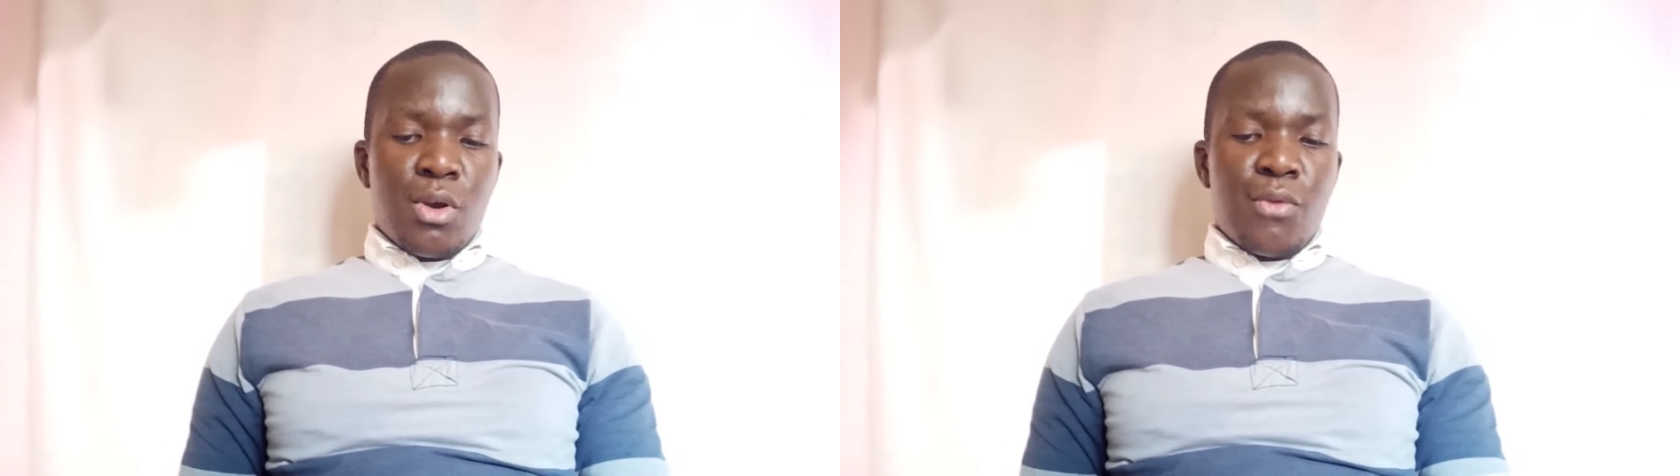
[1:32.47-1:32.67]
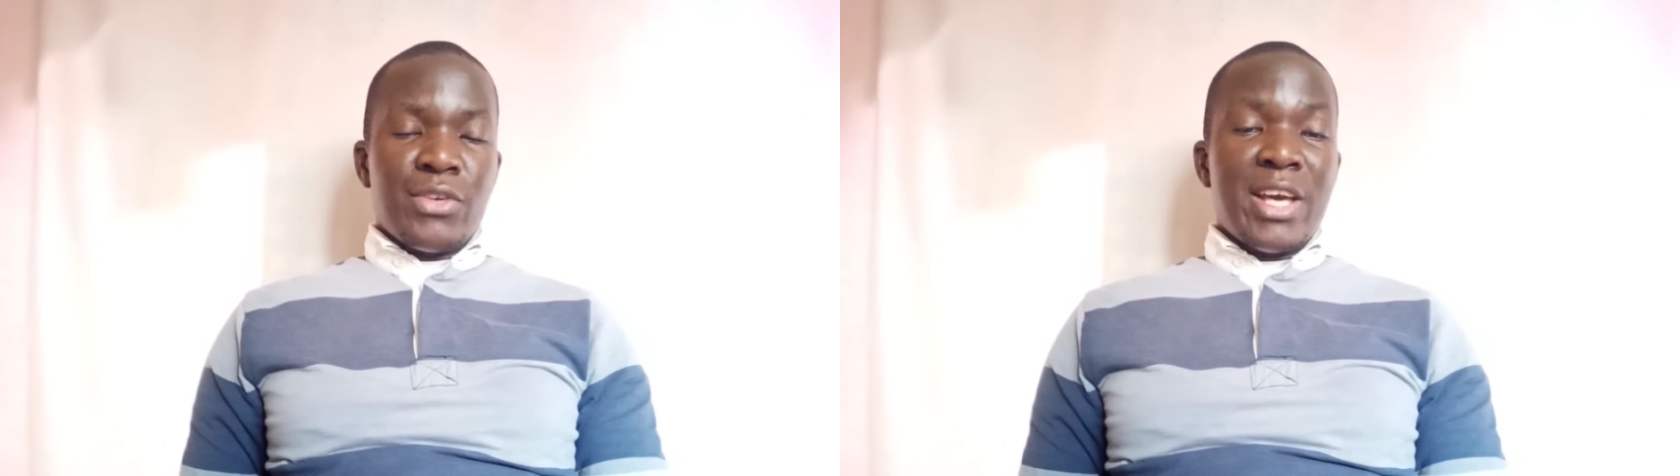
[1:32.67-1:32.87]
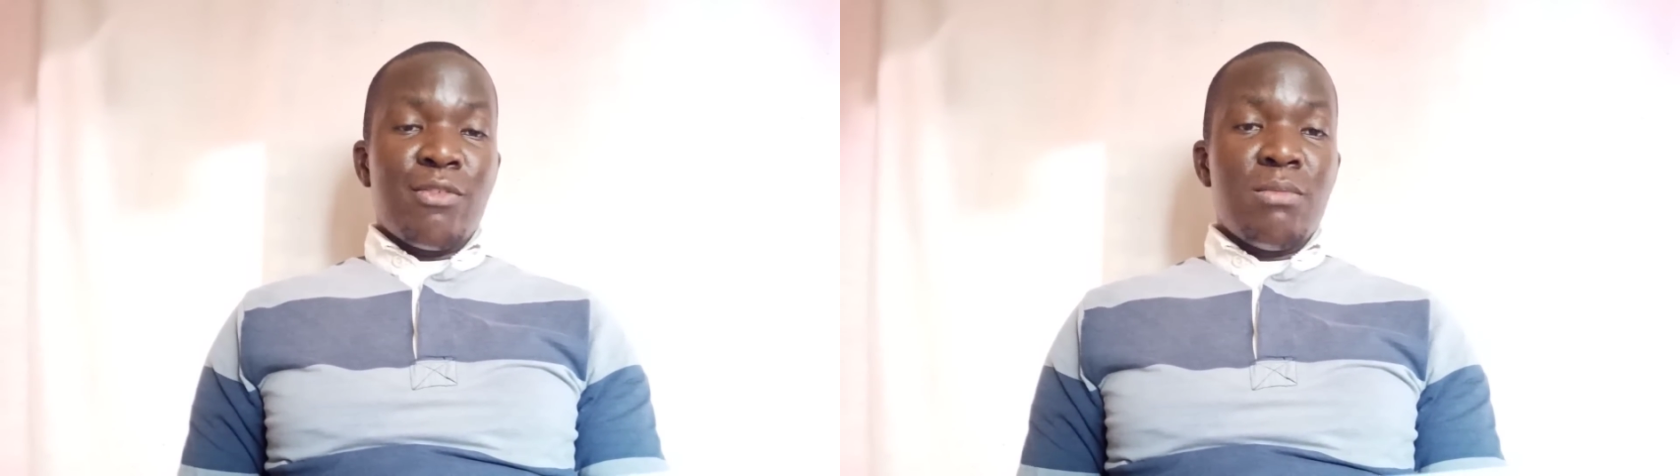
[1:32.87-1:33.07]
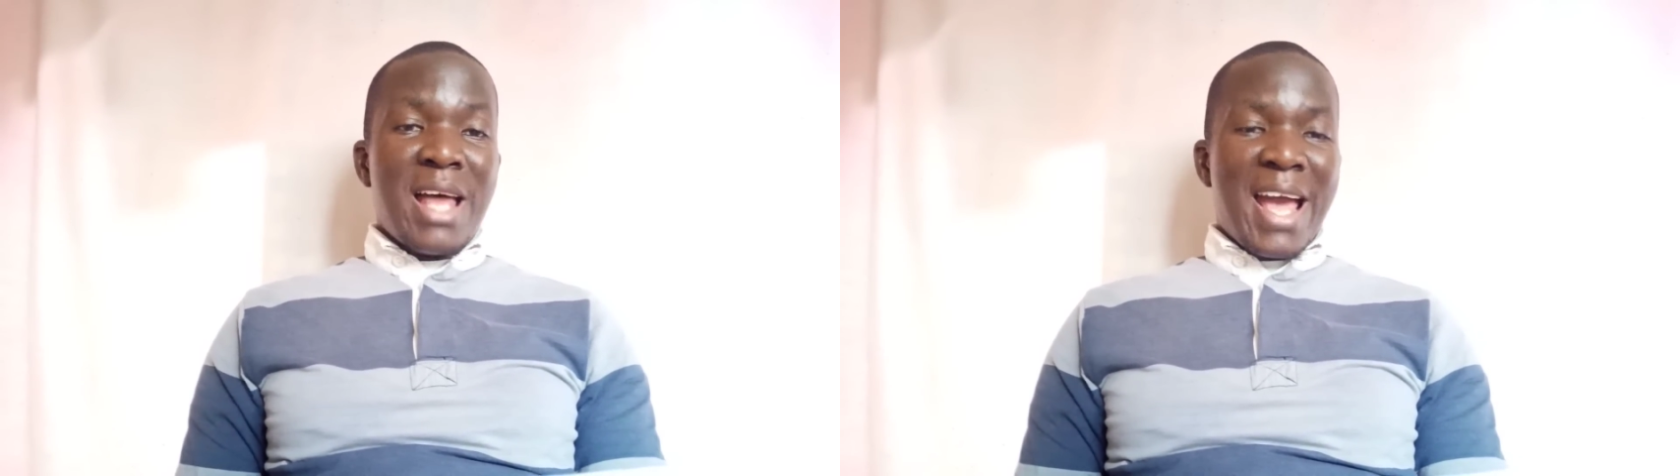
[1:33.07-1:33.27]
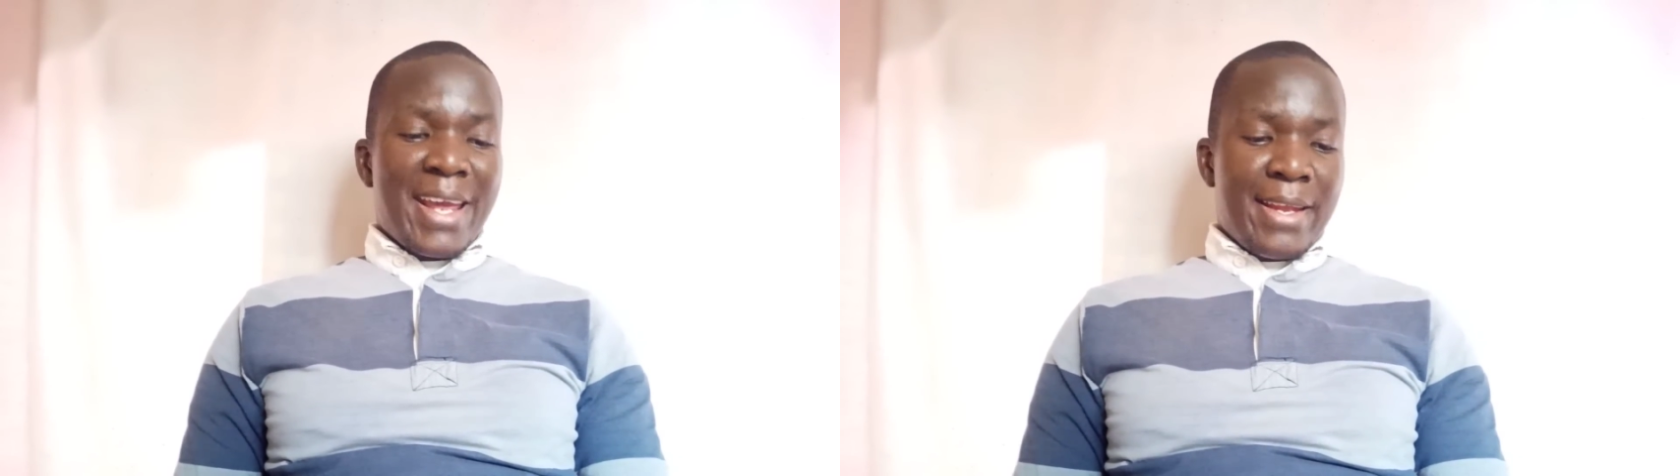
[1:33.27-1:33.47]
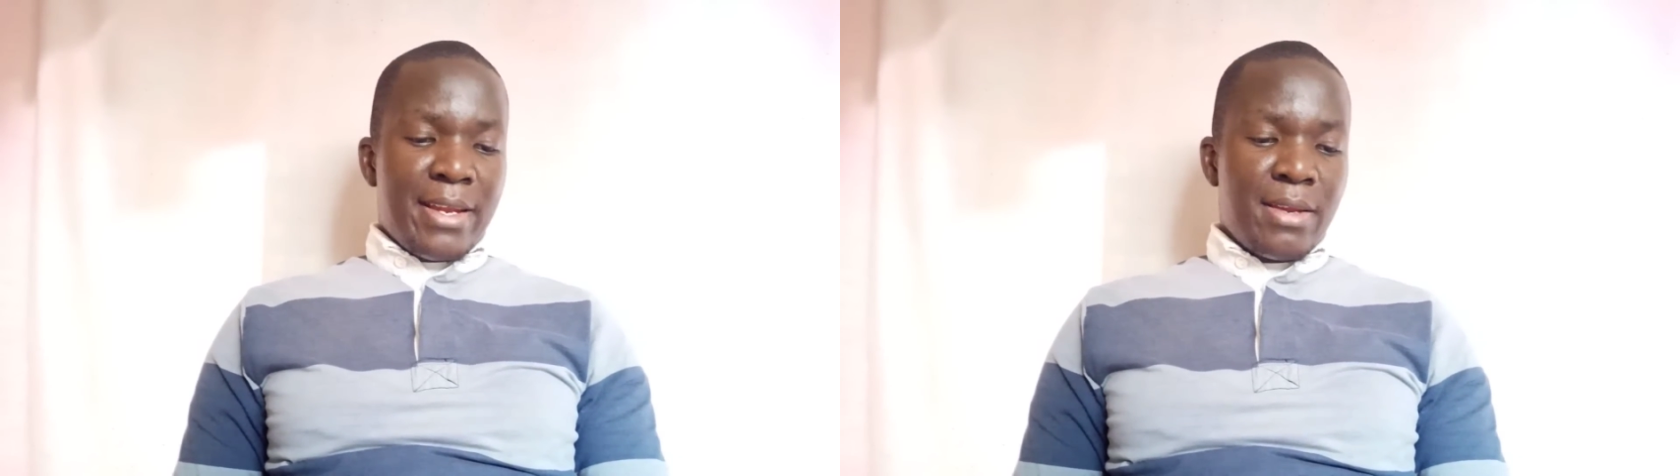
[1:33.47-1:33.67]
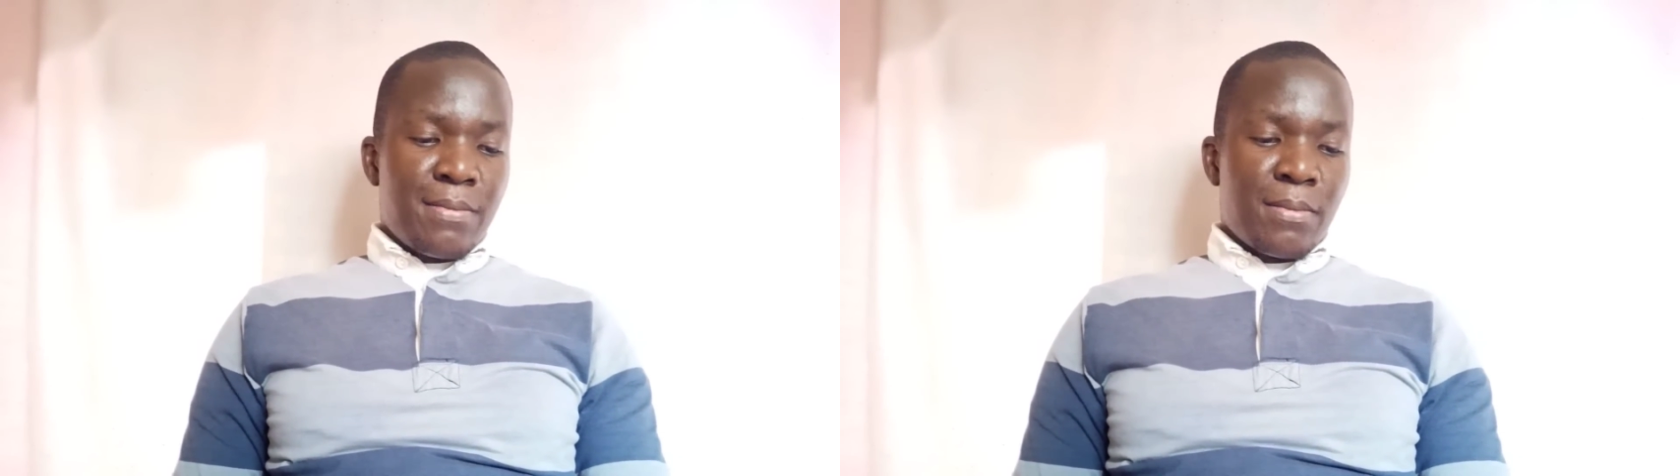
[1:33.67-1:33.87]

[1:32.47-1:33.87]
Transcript: of deaf-blind